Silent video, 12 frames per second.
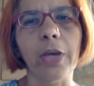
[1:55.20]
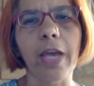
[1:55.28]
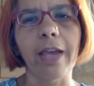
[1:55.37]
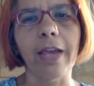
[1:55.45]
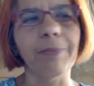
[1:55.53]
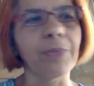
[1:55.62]

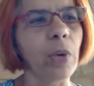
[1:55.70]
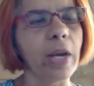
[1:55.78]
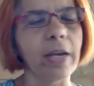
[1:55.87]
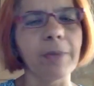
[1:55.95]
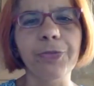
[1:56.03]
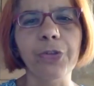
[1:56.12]
Okay,
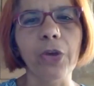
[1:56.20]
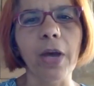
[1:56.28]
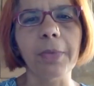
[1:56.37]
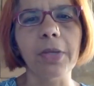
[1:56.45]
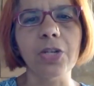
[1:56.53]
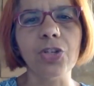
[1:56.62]
great. So
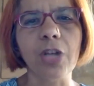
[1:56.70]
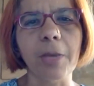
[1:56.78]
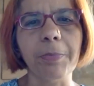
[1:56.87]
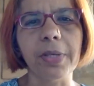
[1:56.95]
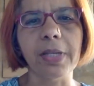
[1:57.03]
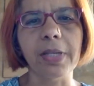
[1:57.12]
I'm going to
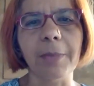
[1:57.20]
jump in.